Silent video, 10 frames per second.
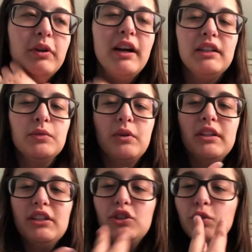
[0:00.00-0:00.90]
but I just
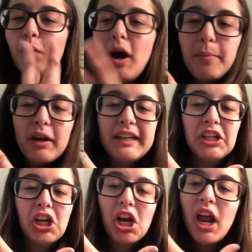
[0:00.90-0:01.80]
wanted to hop on
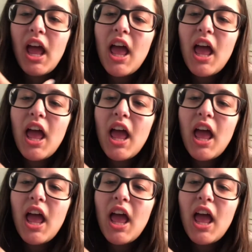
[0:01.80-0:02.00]
here